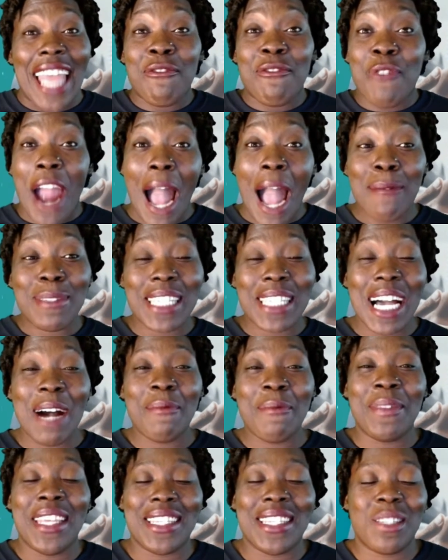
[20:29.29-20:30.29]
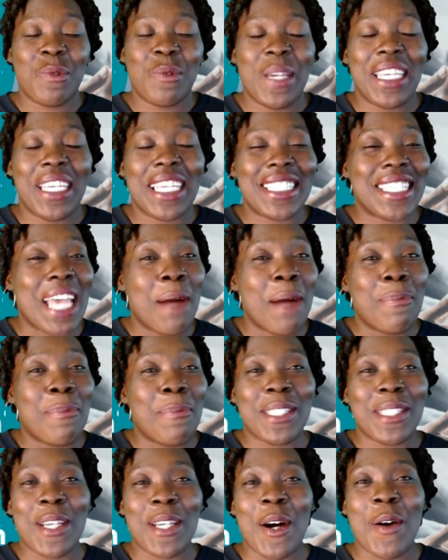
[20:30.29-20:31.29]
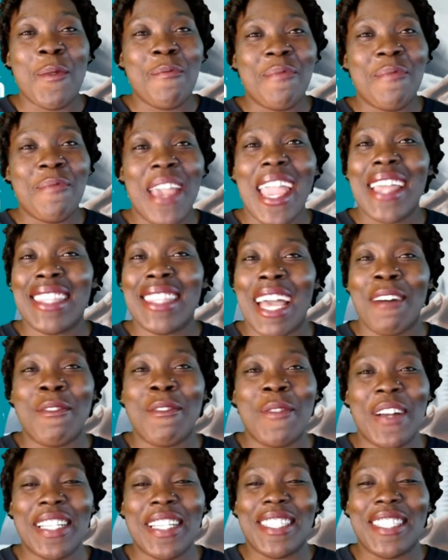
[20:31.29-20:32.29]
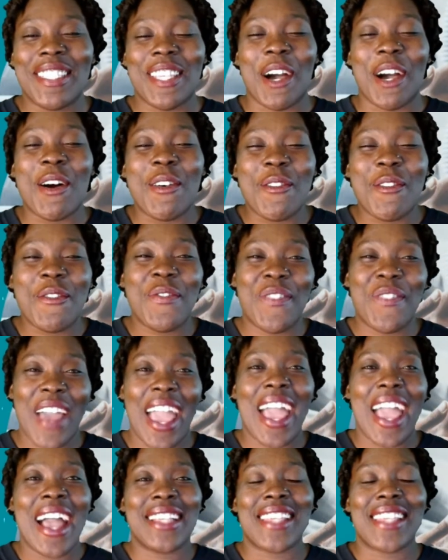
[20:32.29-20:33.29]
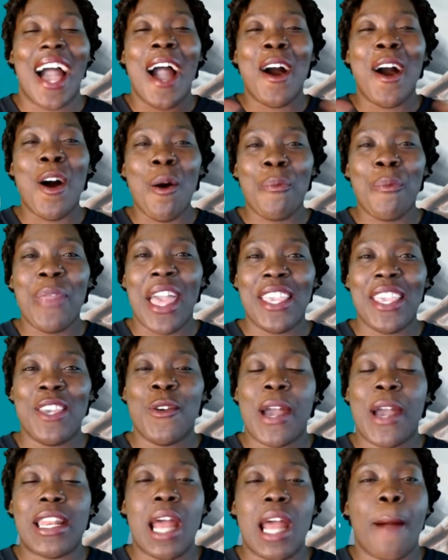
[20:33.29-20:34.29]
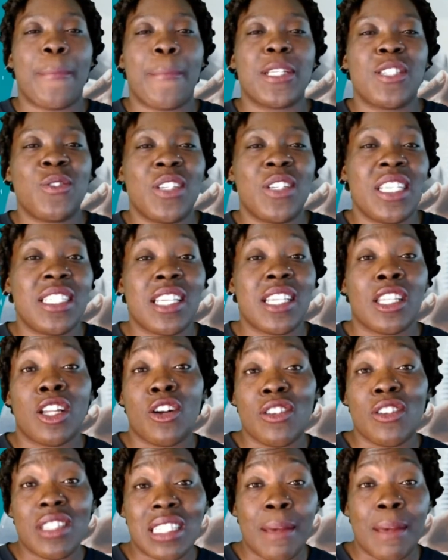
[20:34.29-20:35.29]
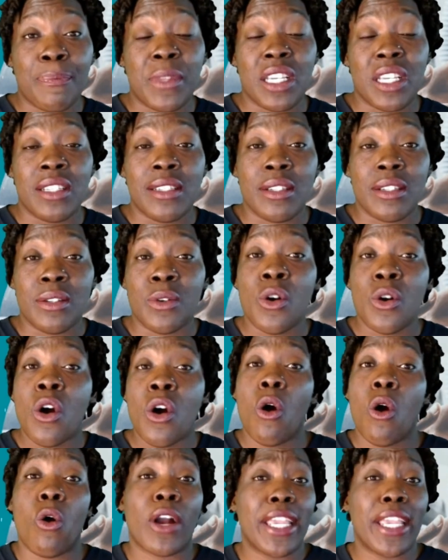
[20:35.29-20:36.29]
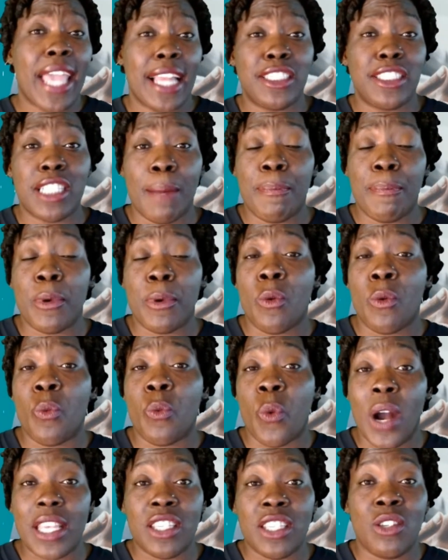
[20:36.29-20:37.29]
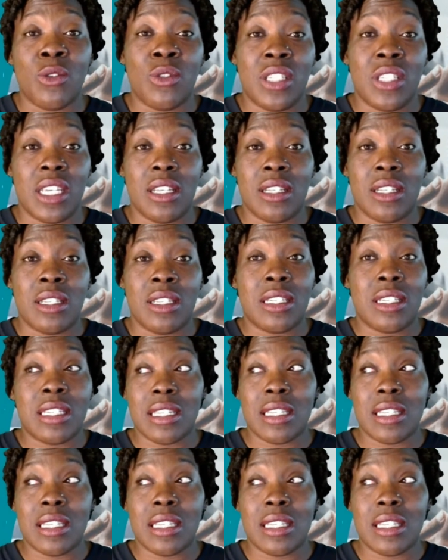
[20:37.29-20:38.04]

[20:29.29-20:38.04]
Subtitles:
wraps up this week's episode. Man, that went so fast. I hope that you had an opportunity to learn something new or catch up on what you didn't